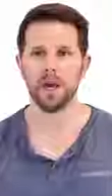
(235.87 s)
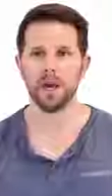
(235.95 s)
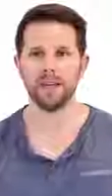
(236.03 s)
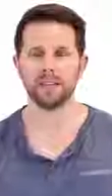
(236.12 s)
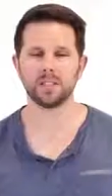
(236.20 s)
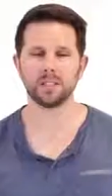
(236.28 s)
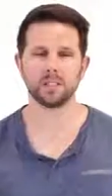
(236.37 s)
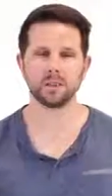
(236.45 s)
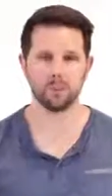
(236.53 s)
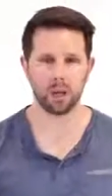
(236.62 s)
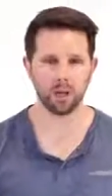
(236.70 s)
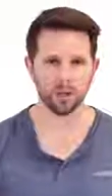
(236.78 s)
It's a
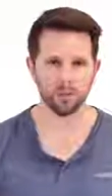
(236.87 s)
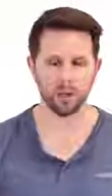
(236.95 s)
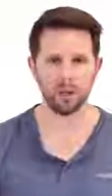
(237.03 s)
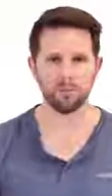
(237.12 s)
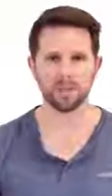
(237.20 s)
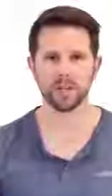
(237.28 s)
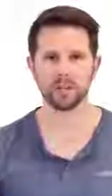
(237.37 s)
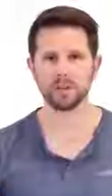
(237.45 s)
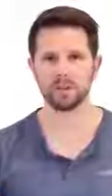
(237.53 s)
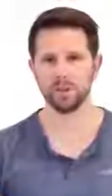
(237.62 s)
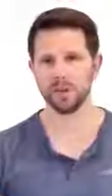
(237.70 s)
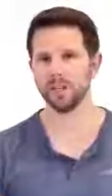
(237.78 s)
smaller one, but there's
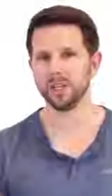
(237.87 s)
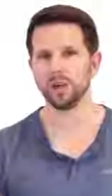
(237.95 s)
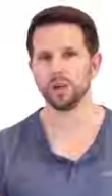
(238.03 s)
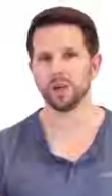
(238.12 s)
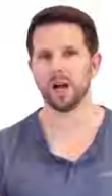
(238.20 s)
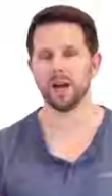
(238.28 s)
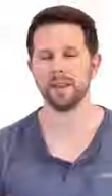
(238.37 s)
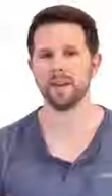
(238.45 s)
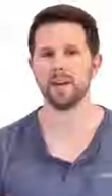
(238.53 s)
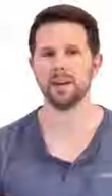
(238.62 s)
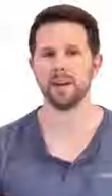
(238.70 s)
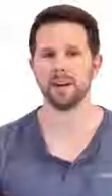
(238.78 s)
a really cool guy
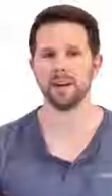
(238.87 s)
there.